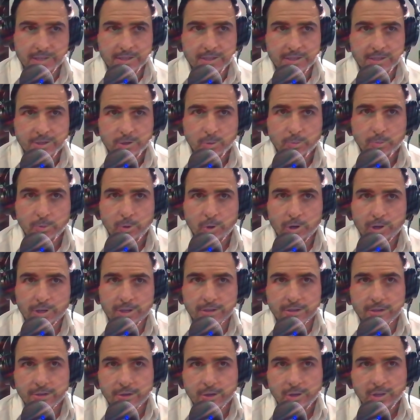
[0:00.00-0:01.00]
To your
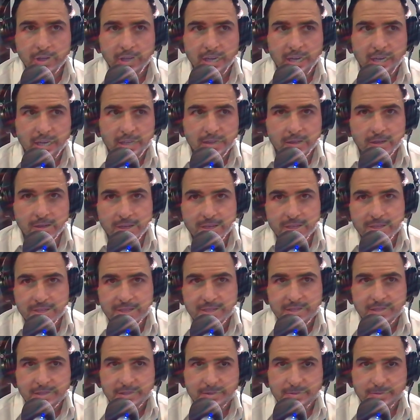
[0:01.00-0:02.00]
point earlier, like
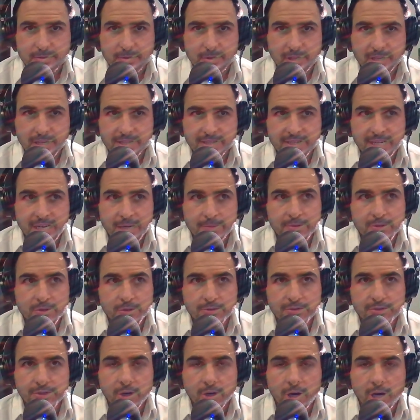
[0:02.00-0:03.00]
it's really adapt
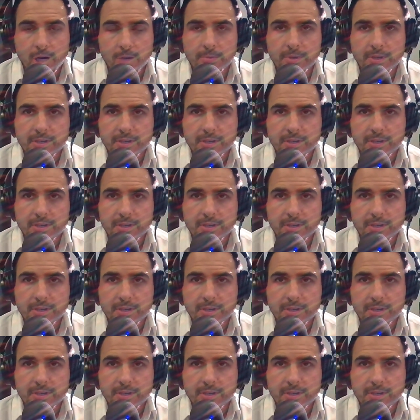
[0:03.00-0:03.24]
or die,